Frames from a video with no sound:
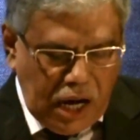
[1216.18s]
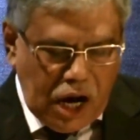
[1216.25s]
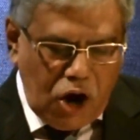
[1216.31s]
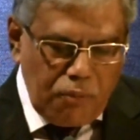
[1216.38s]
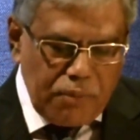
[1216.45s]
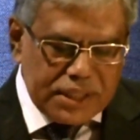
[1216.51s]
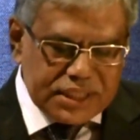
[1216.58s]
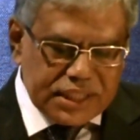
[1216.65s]

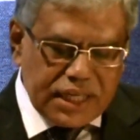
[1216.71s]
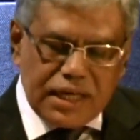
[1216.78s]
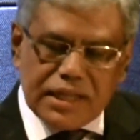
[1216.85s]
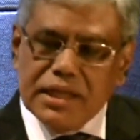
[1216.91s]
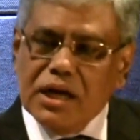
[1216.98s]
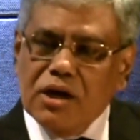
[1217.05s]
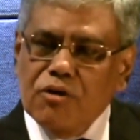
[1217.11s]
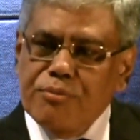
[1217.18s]
how much
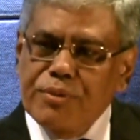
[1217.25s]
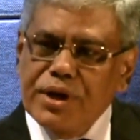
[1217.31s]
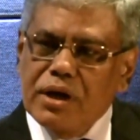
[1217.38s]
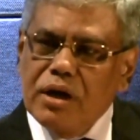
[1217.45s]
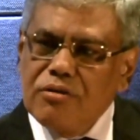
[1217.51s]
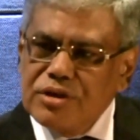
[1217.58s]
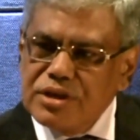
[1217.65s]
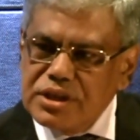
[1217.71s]
really the corporate
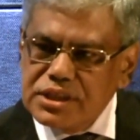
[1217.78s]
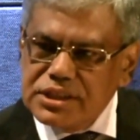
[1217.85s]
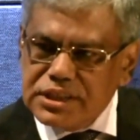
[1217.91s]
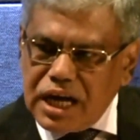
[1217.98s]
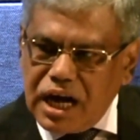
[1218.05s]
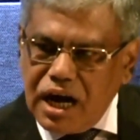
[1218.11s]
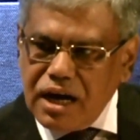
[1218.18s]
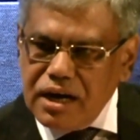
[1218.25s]

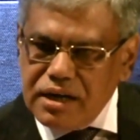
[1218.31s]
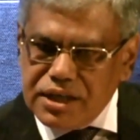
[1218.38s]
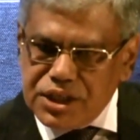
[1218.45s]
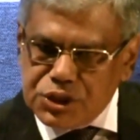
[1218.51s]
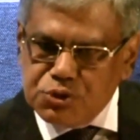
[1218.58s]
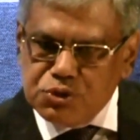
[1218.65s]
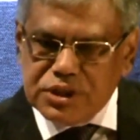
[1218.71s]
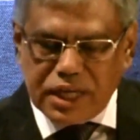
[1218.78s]
governance
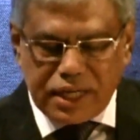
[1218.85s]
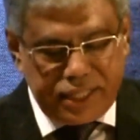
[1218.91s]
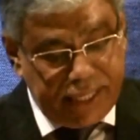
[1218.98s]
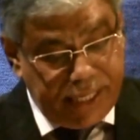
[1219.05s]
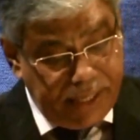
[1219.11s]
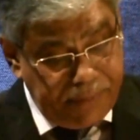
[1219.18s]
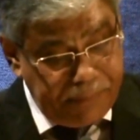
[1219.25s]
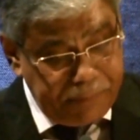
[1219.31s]
issues are
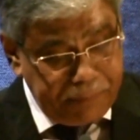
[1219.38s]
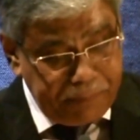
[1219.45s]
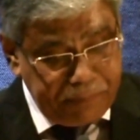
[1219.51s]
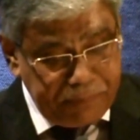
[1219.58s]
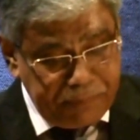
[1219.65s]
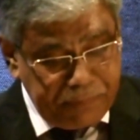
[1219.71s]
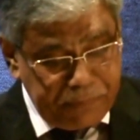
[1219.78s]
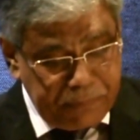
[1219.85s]
there,
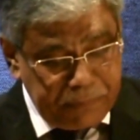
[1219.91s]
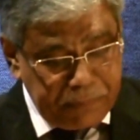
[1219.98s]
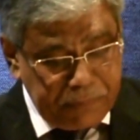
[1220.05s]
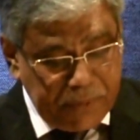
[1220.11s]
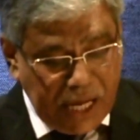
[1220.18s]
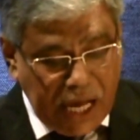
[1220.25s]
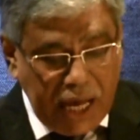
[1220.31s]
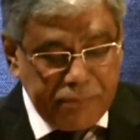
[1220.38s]

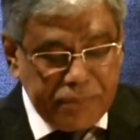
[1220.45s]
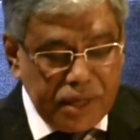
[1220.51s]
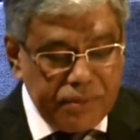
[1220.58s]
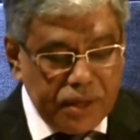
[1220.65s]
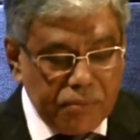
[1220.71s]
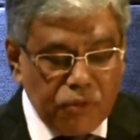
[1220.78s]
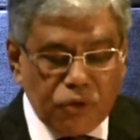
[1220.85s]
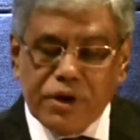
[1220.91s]
I am
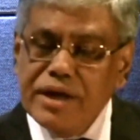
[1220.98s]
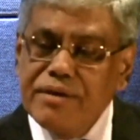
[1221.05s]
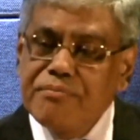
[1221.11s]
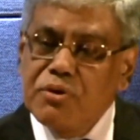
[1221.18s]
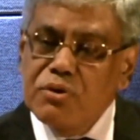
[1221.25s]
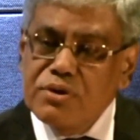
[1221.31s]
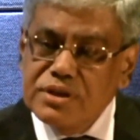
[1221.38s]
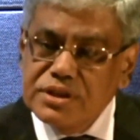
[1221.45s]
giving more
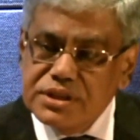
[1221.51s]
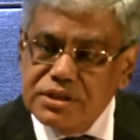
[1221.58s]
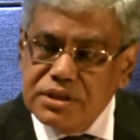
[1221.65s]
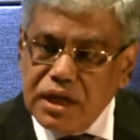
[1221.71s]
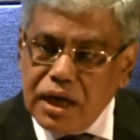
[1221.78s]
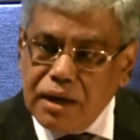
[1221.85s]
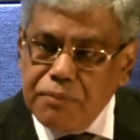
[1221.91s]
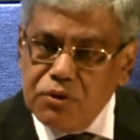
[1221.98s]

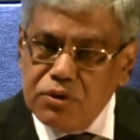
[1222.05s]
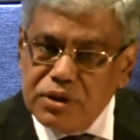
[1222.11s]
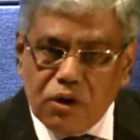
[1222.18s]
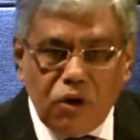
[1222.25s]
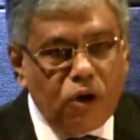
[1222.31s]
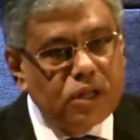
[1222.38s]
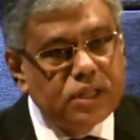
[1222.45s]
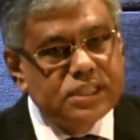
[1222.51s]
importance
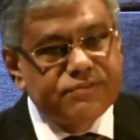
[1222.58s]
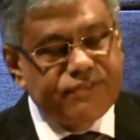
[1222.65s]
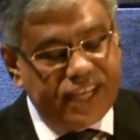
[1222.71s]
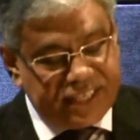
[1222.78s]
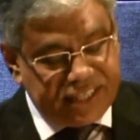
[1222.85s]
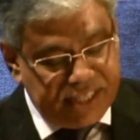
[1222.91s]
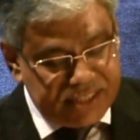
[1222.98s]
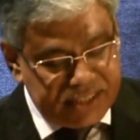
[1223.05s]
about all these
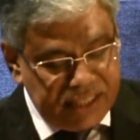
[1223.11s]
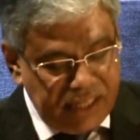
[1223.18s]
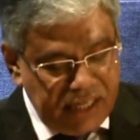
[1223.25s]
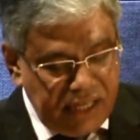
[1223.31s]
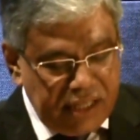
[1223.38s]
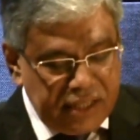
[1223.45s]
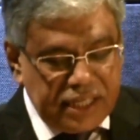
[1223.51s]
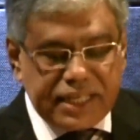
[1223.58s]
factors,
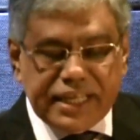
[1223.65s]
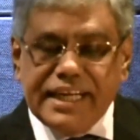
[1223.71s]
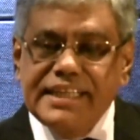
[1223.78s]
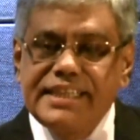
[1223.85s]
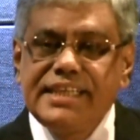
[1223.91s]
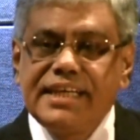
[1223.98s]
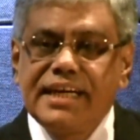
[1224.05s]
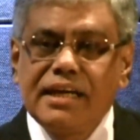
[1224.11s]
that
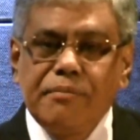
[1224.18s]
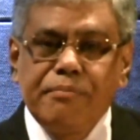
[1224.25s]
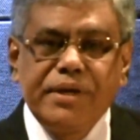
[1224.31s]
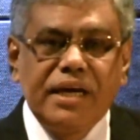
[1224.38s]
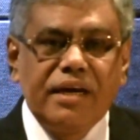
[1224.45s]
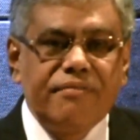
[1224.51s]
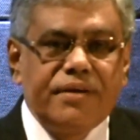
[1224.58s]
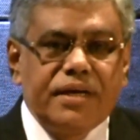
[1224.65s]
ethical
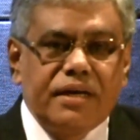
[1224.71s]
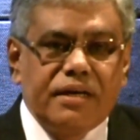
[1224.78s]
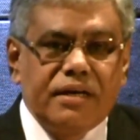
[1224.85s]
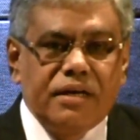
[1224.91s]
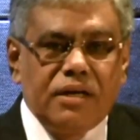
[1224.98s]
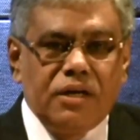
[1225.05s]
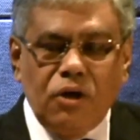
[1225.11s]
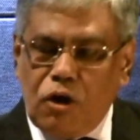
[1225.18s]

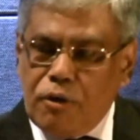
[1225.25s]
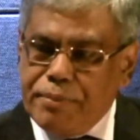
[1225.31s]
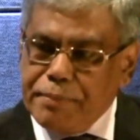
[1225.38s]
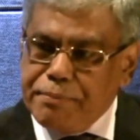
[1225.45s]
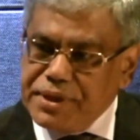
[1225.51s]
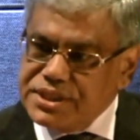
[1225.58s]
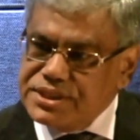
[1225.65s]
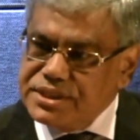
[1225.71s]
behavior of
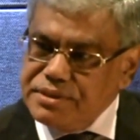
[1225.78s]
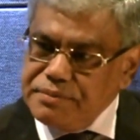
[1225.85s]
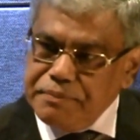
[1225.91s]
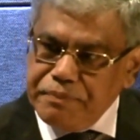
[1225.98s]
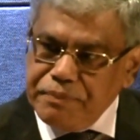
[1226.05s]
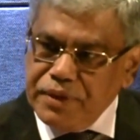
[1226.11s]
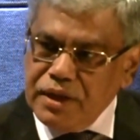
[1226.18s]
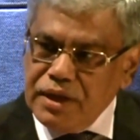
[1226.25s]
a
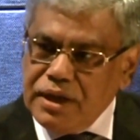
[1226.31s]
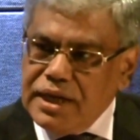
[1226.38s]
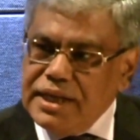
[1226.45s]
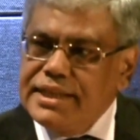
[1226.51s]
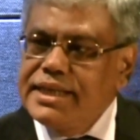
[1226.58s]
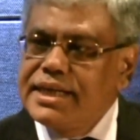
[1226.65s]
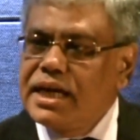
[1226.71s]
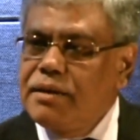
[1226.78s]
person,
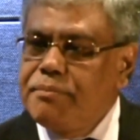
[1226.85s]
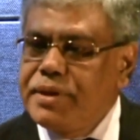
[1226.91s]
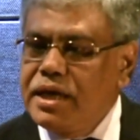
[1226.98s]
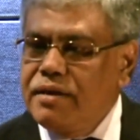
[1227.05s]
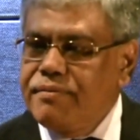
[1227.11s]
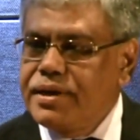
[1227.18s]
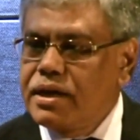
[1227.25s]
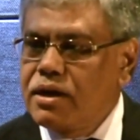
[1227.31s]
ethical
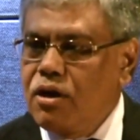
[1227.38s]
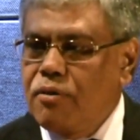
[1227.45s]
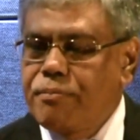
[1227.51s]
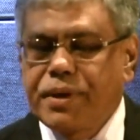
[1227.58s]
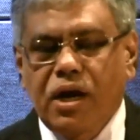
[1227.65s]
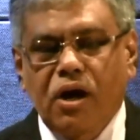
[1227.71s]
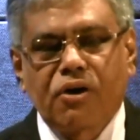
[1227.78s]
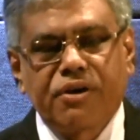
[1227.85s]
behavior
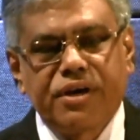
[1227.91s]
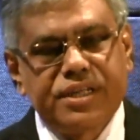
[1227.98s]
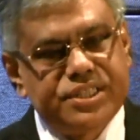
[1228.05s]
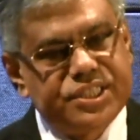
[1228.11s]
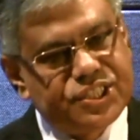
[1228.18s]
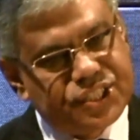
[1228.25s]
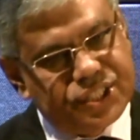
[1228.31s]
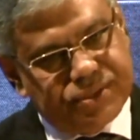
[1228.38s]
of an
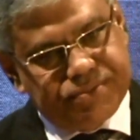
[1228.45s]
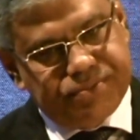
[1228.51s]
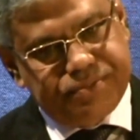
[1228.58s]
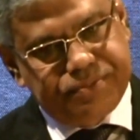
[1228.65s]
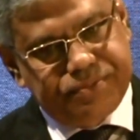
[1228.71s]
organization.